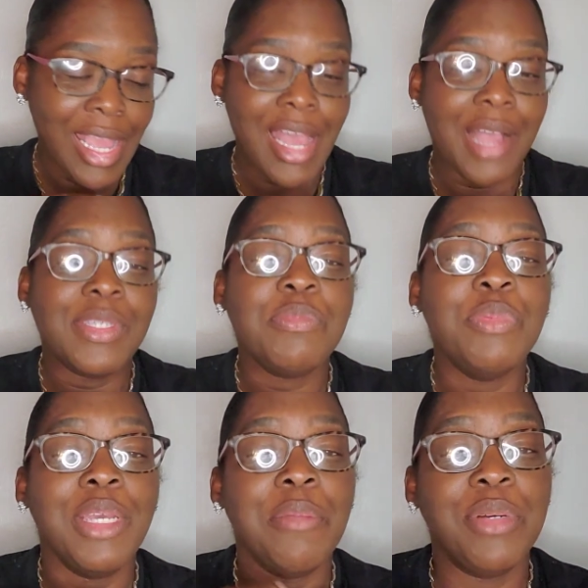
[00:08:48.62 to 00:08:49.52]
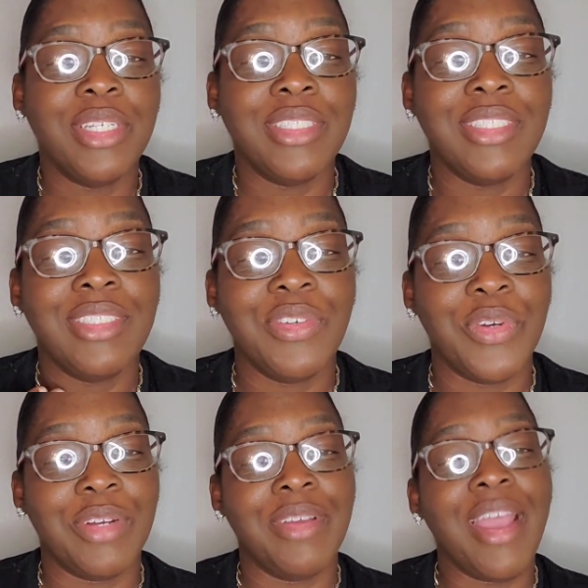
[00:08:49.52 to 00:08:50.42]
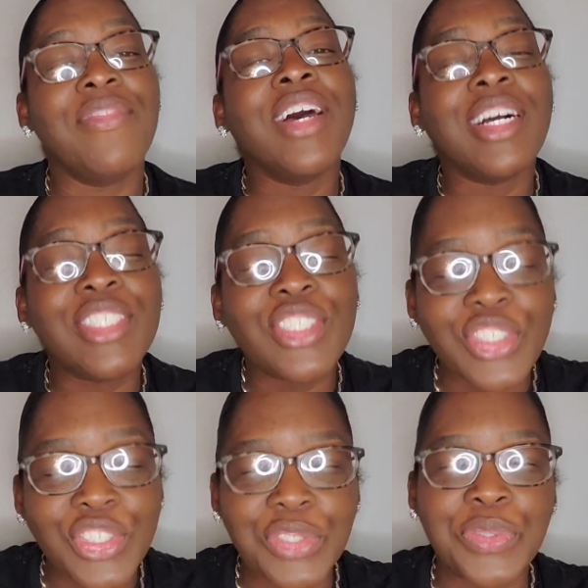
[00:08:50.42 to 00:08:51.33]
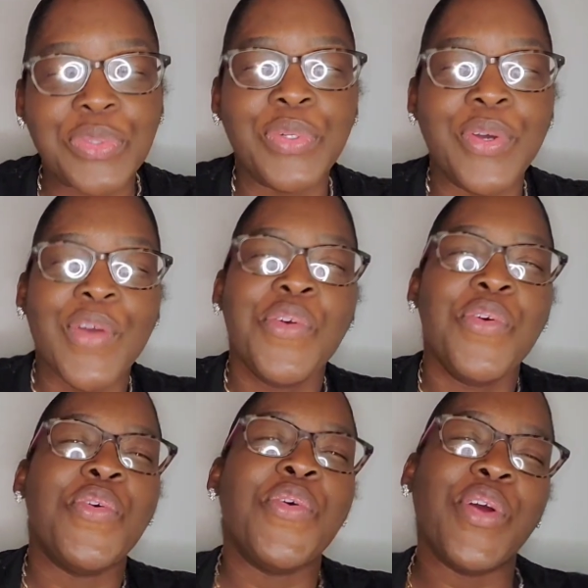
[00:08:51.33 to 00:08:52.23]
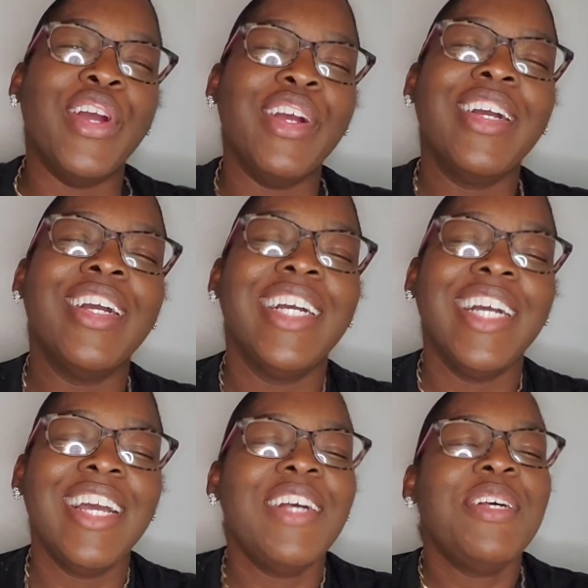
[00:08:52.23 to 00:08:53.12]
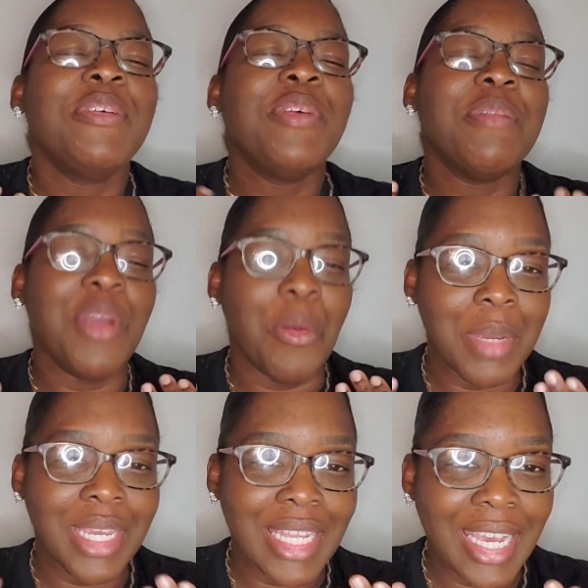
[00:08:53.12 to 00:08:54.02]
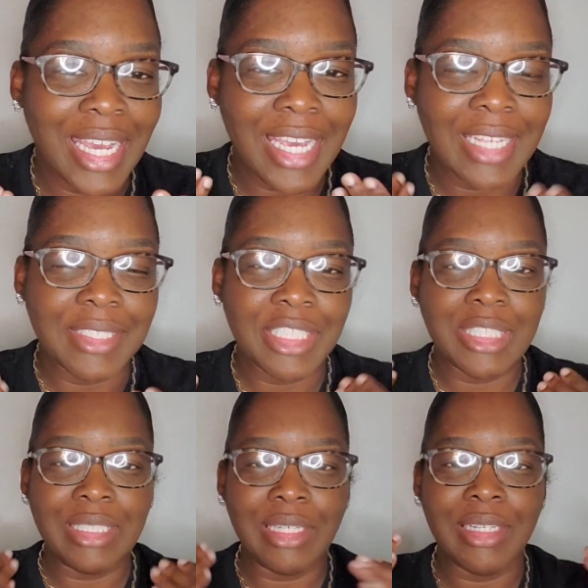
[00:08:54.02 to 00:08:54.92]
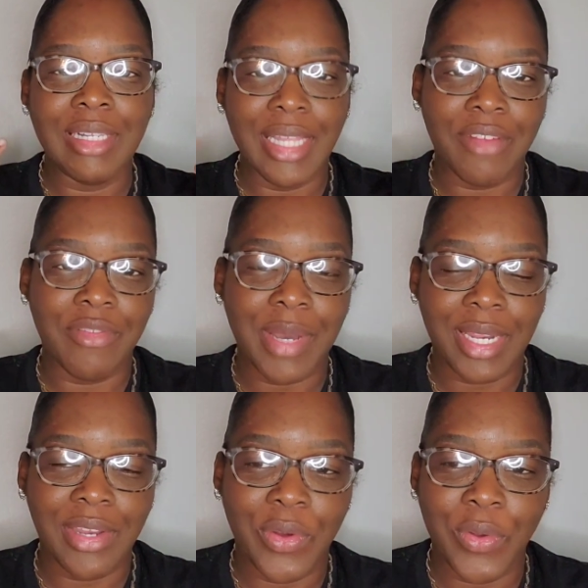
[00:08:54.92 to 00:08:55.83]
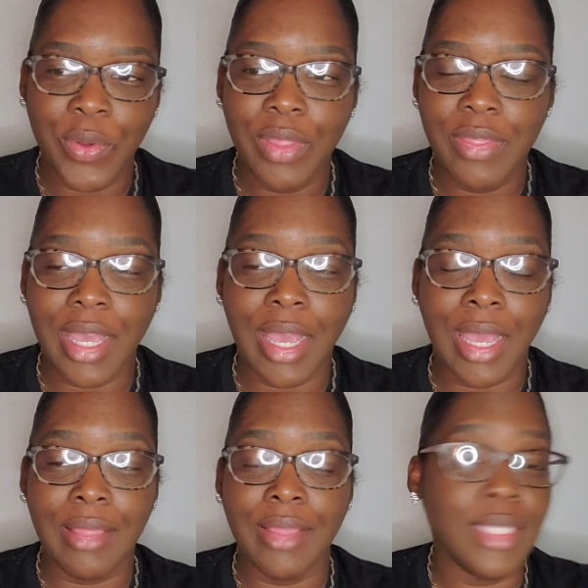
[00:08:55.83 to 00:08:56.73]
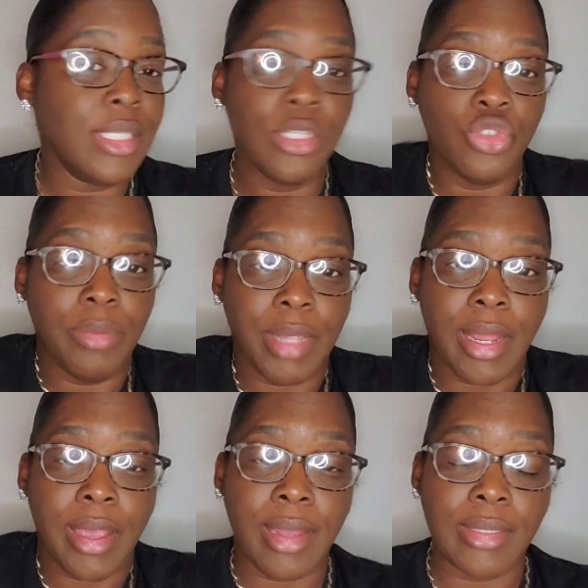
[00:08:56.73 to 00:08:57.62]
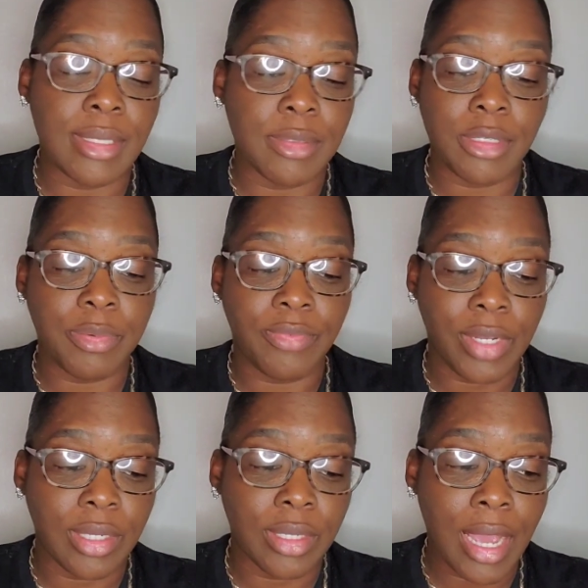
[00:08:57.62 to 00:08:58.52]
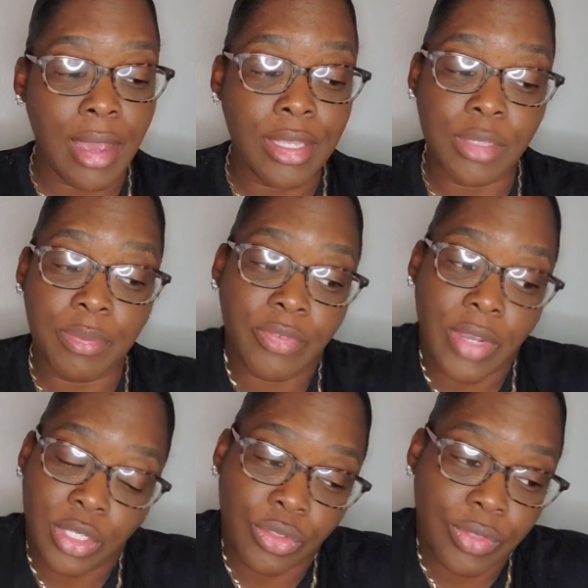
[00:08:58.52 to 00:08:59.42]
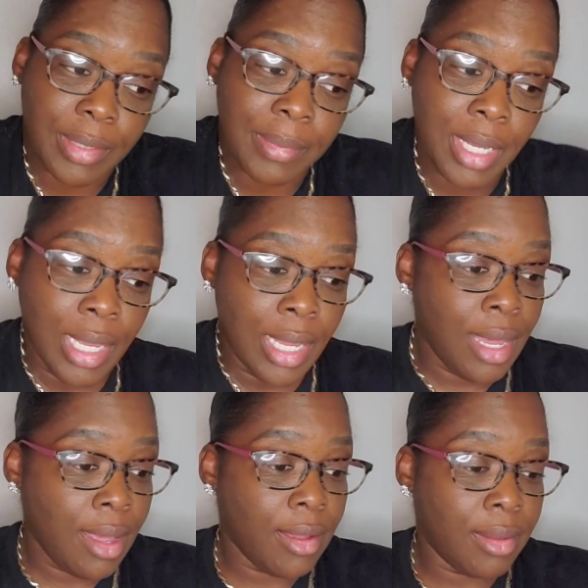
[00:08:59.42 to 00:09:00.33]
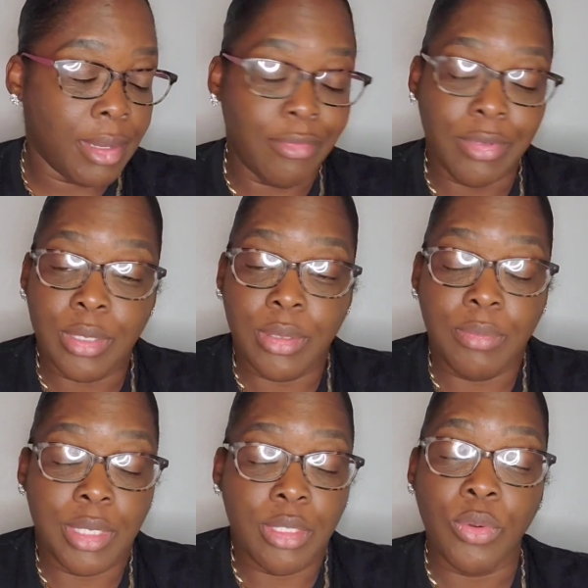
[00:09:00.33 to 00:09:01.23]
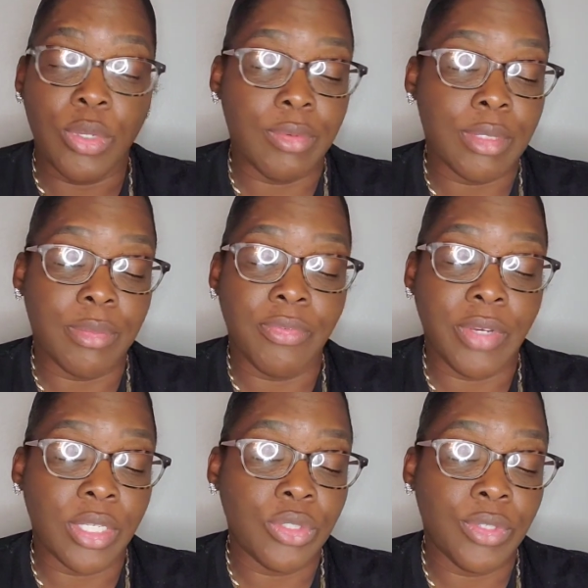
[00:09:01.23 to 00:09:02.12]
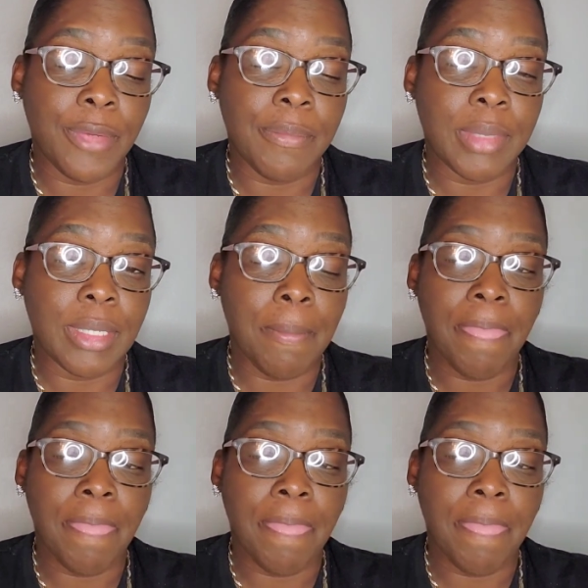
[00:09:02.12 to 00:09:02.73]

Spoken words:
I'm just being pushed, or have the unction to, or want to be obedient and just let everybody know that this is a dream that I had. It's such a prophetic, it's a prophetic dream. I've been told it was a prophetic dream, but